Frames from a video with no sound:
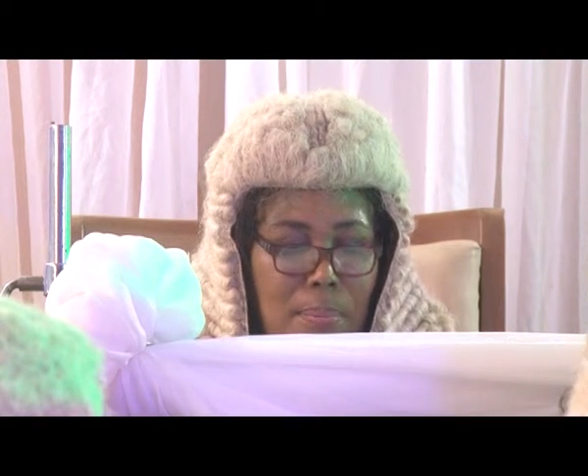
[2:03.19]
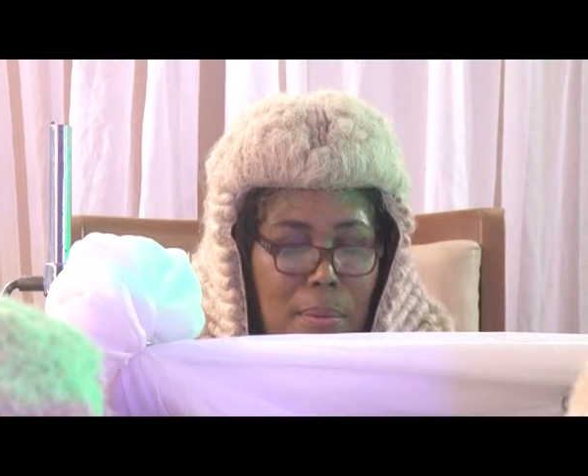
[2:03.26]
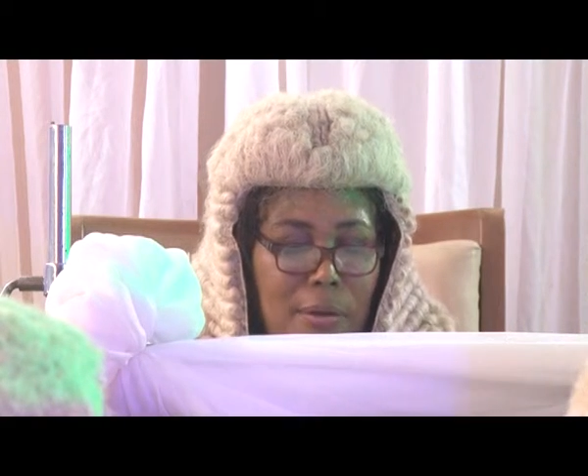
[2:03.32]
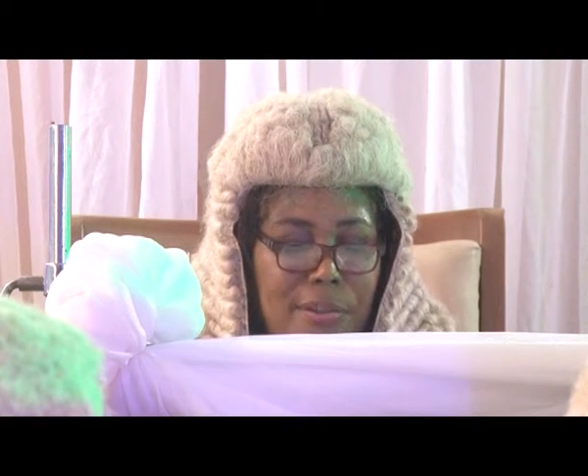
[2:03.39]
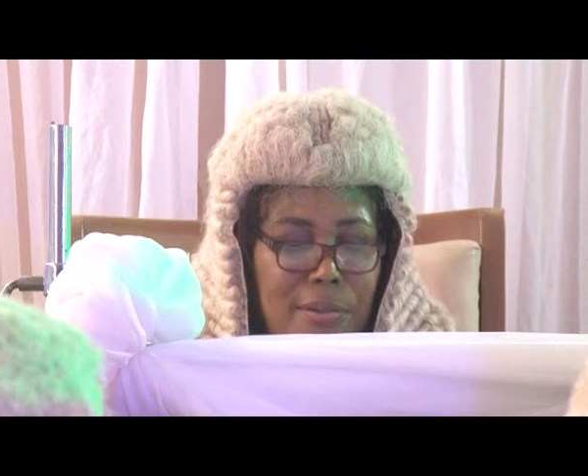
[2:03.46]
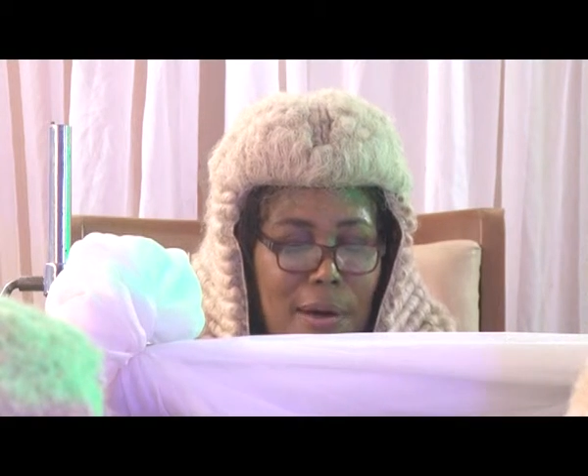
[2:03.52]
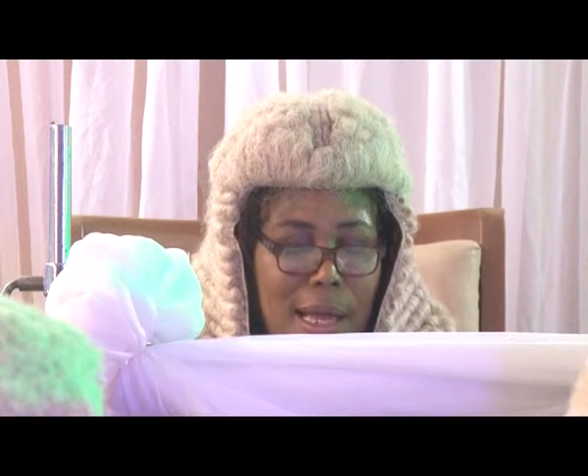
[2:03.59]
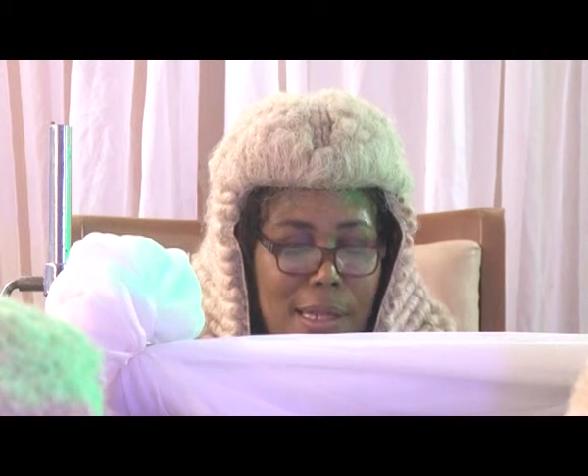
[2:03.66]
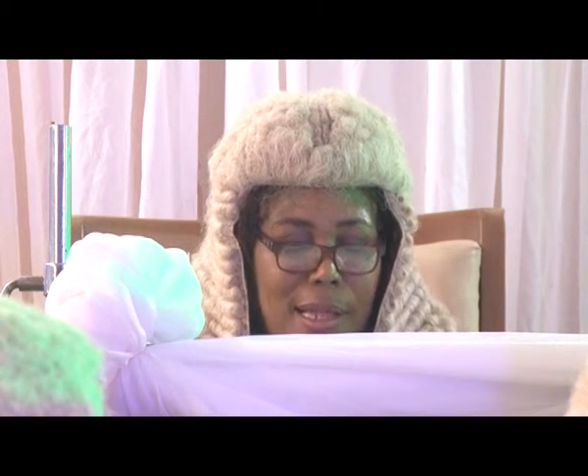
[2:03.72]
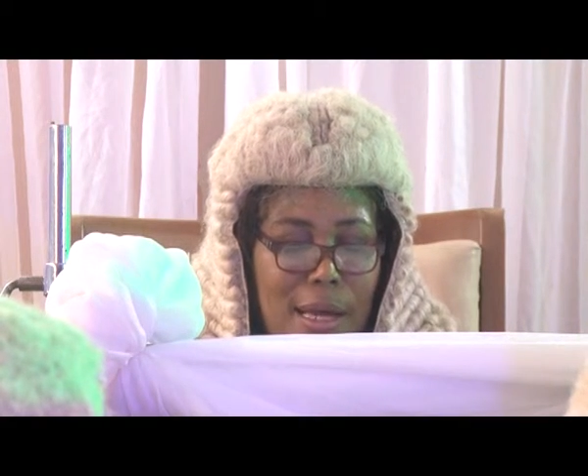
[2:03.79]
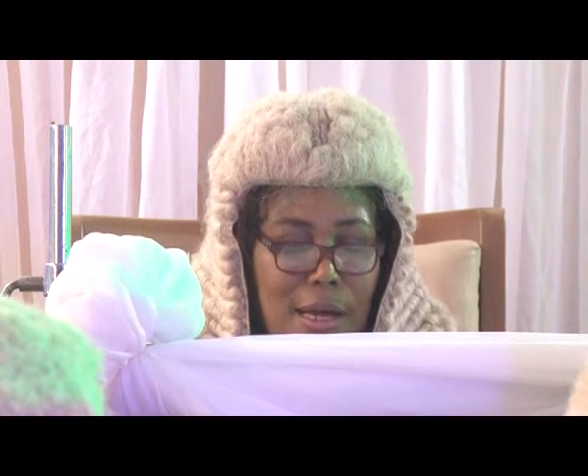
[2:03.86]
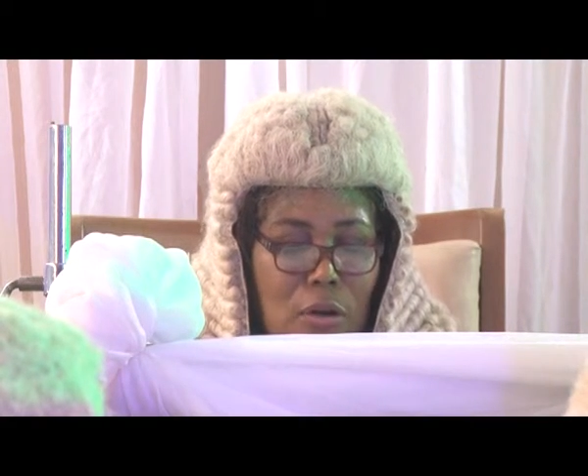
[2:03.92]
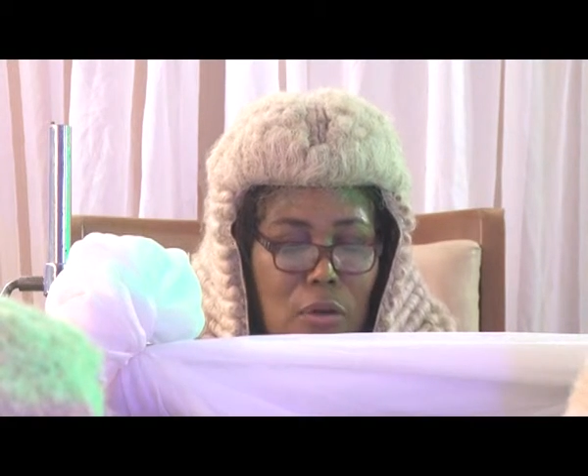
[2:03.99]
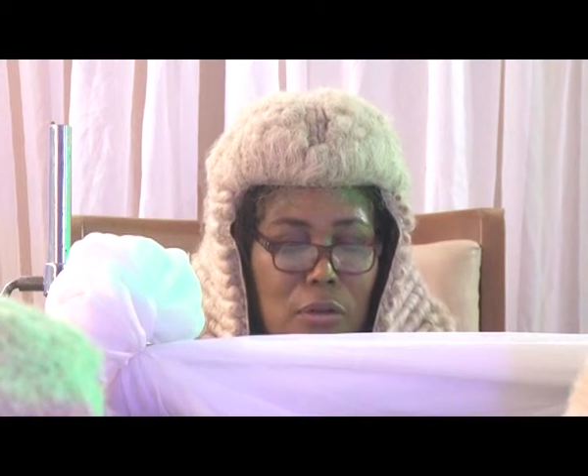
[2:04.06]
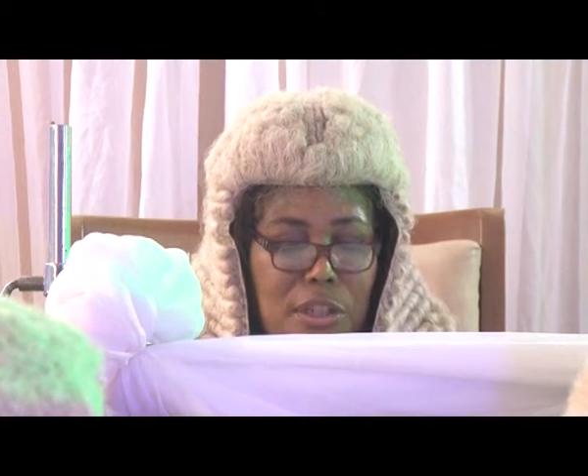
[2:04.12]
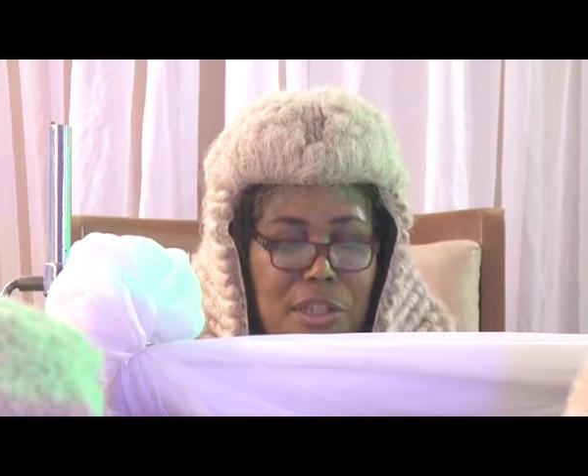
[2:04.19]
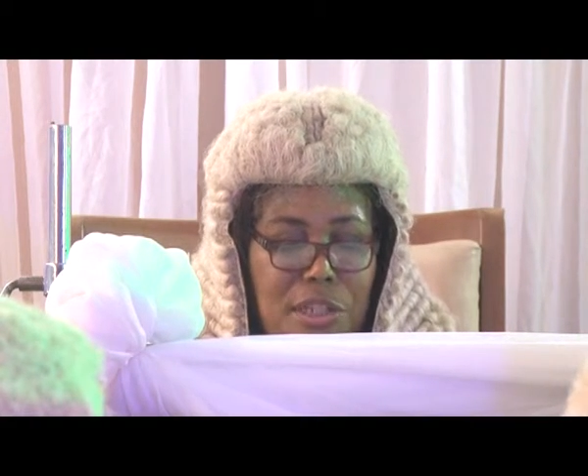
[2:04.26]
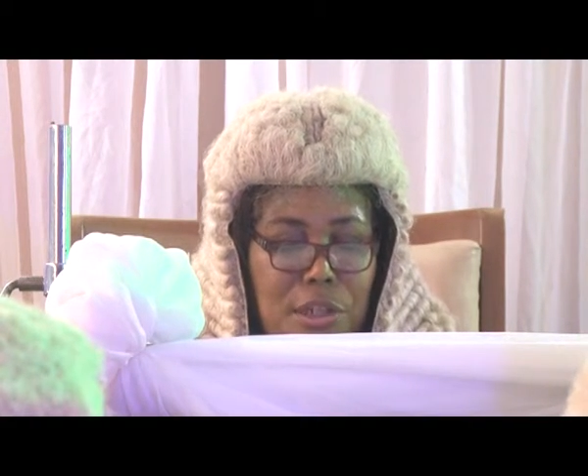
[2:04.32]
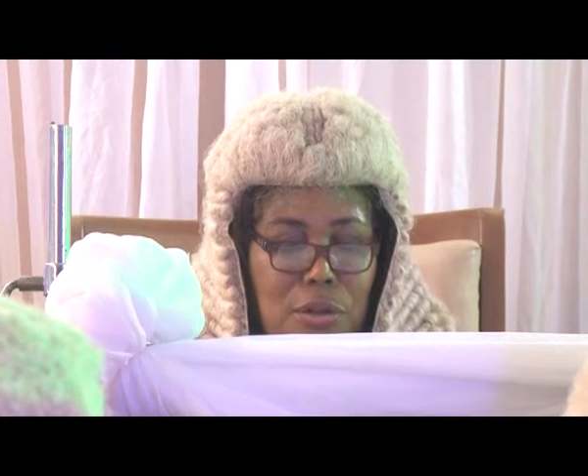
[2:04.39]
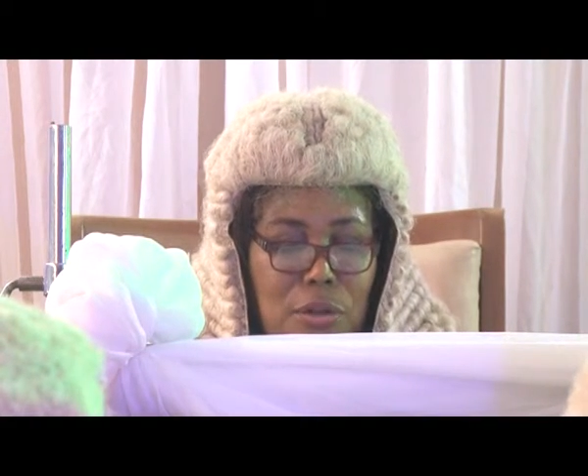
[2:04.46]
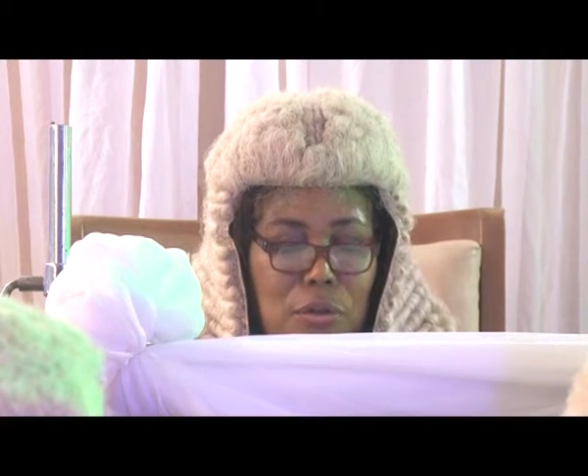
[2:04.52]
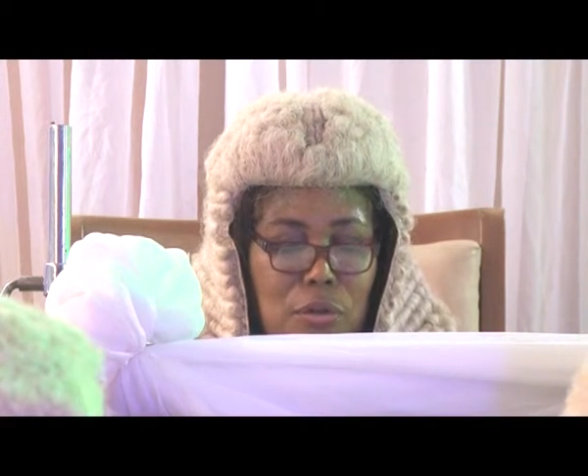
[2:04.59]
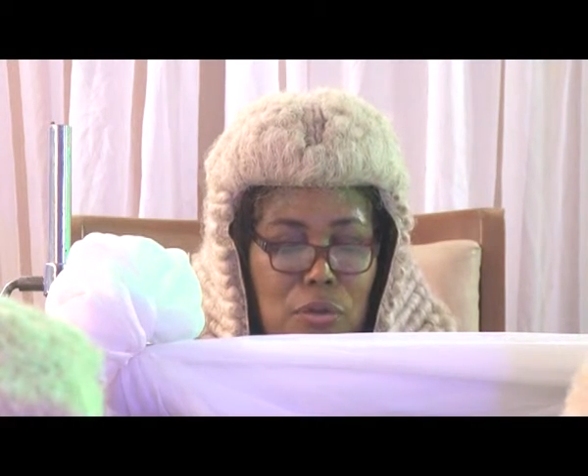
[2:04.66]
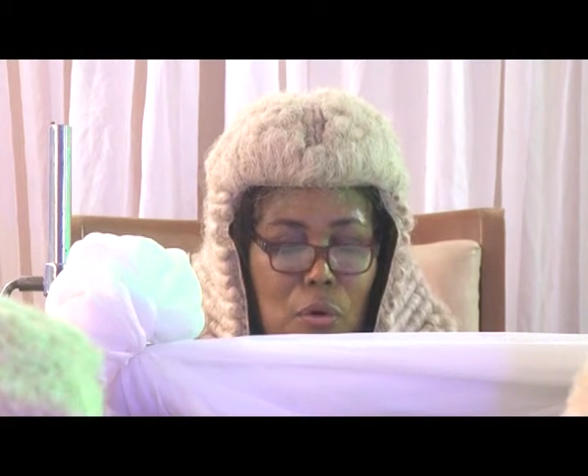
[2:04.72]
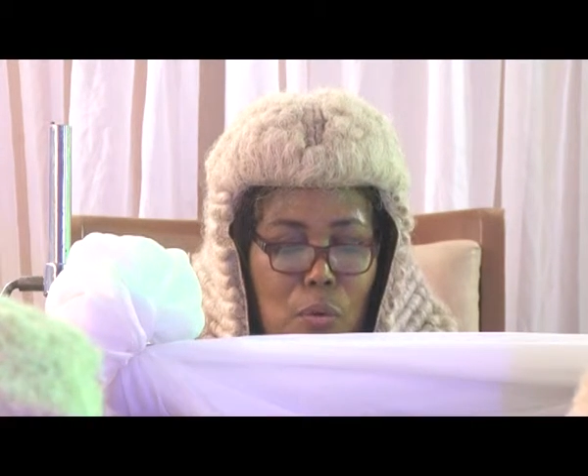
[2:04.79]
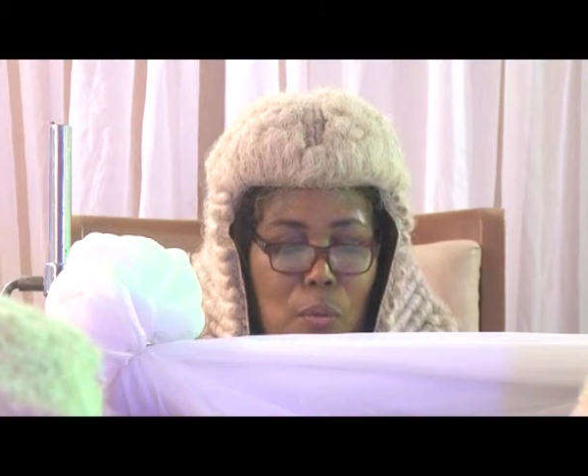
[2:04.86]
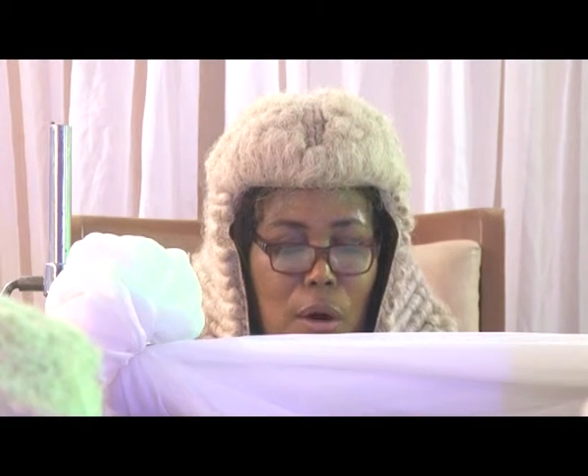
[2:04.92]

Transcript: but rather continue to